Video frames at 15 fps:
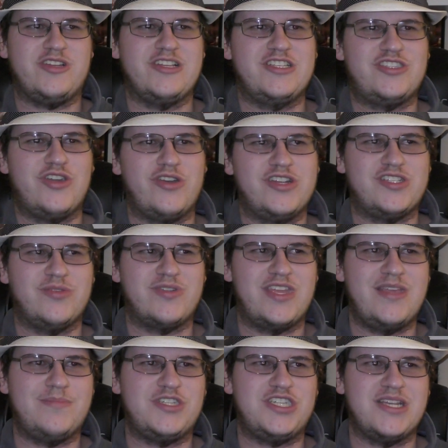sturdy, so it
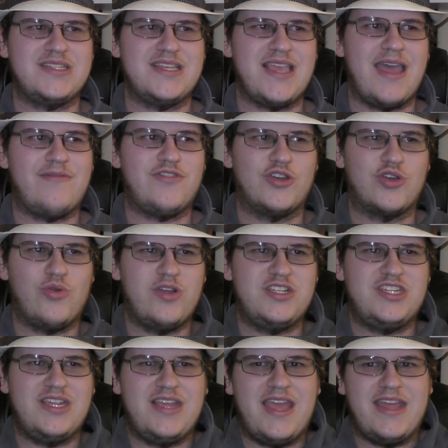keeps chasing after
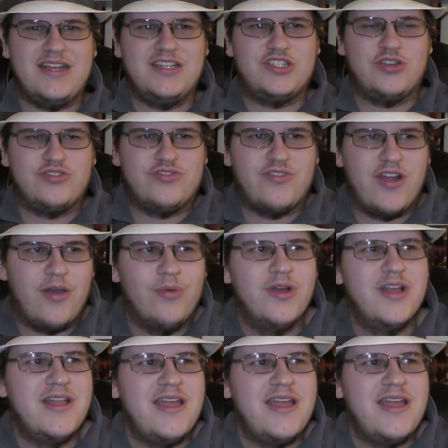Koichi and Jotaro.